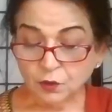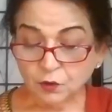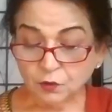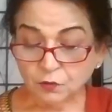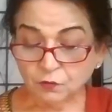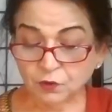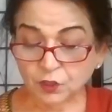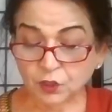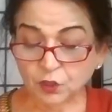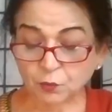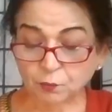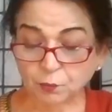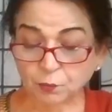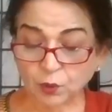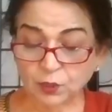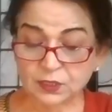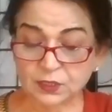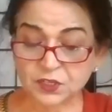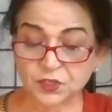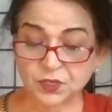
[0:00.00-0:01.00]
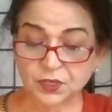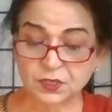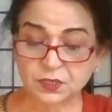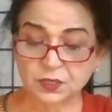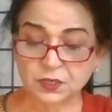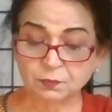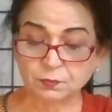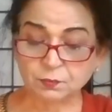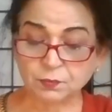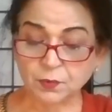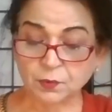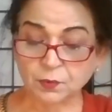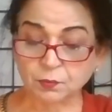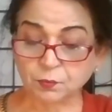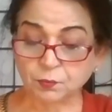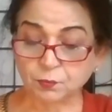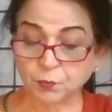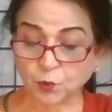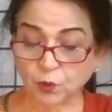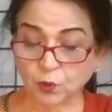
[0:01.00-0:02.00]
with policies,
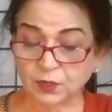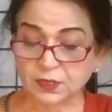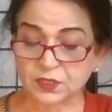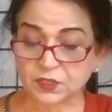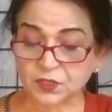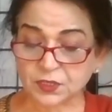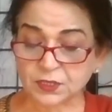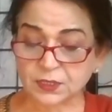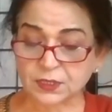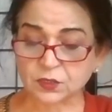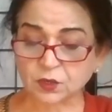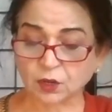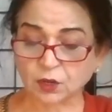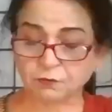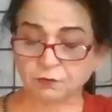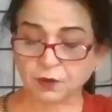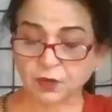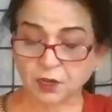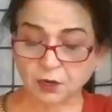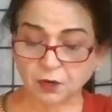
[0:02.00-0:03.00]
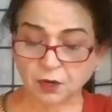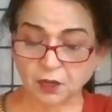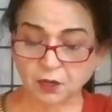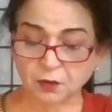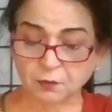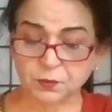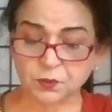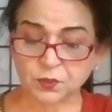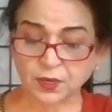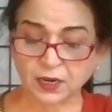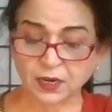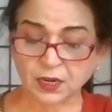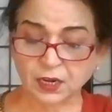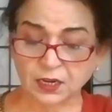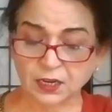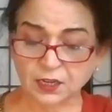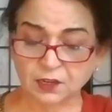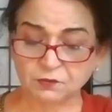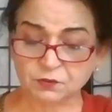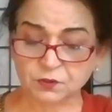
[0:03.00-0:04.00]
poultices of her herbs and
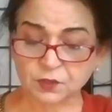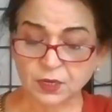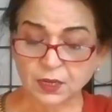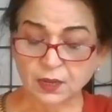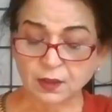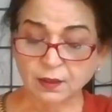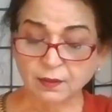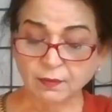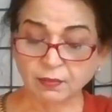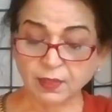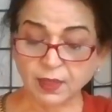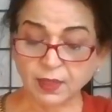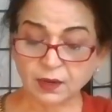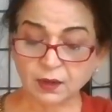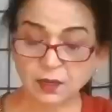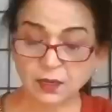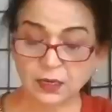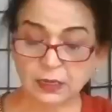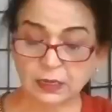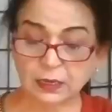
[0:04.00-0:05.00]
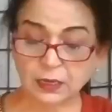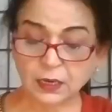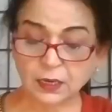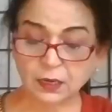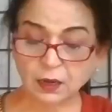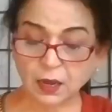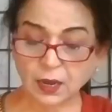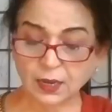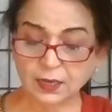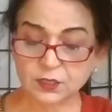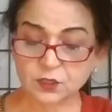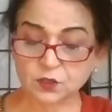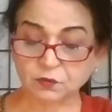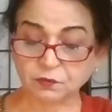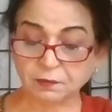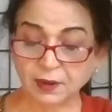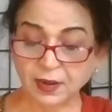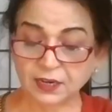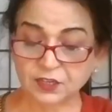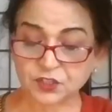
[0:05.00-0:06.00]
leaves. Then her green eyes
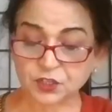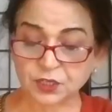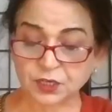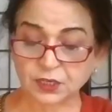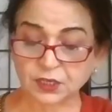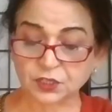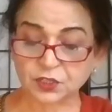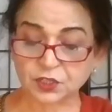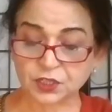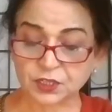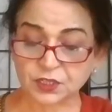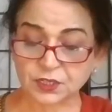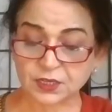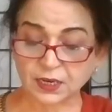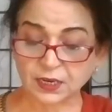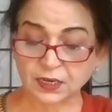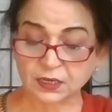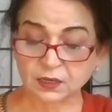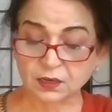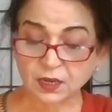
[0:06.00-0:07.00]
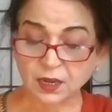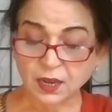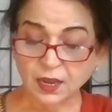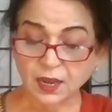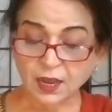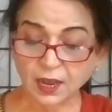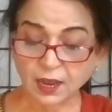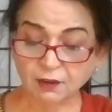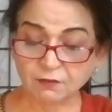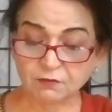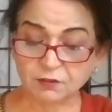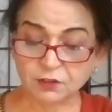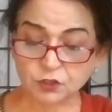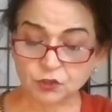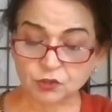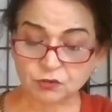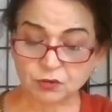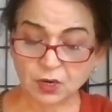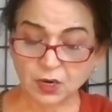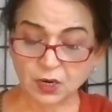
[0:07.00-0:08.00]
flashing, she said,
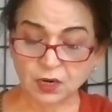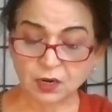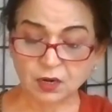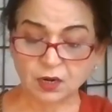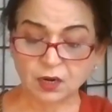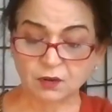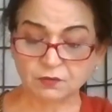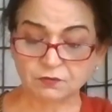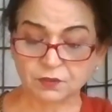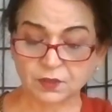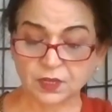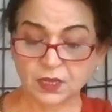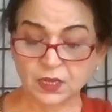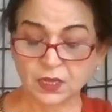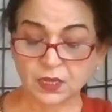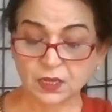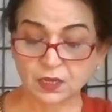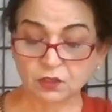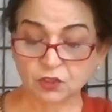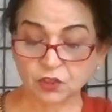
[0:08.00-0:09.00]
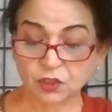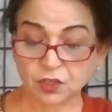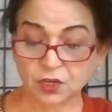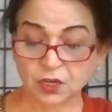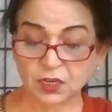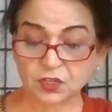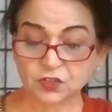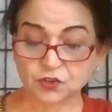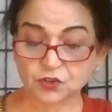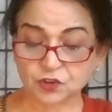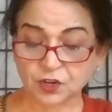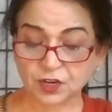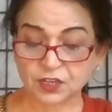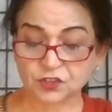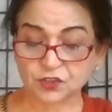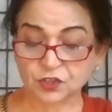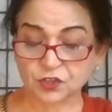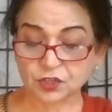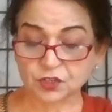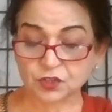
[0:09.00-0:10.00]
Haven't you heard of the three
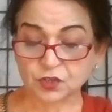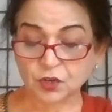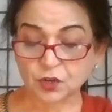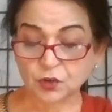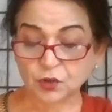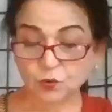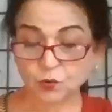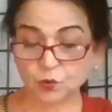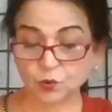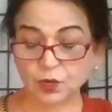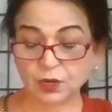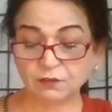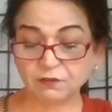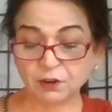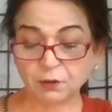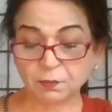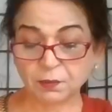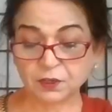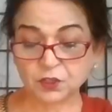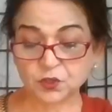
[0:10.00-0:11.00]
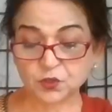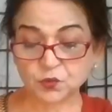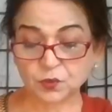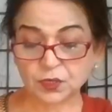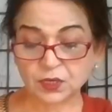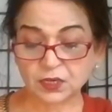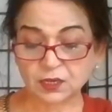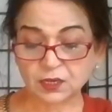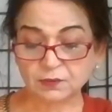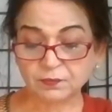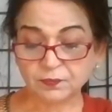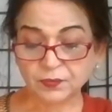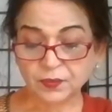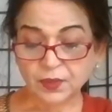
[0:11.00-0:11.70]
strangers who live in Panchvati?